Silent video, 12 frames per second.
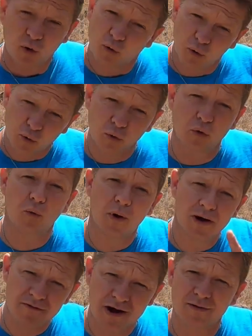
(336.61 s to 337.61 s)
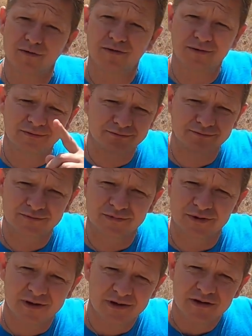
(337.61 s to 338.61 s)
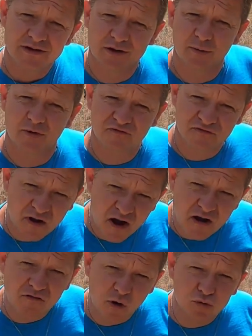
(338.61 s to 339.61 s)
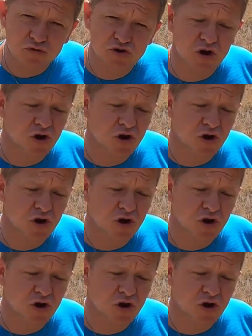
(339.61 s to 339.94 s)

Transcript: all the way round so a fair old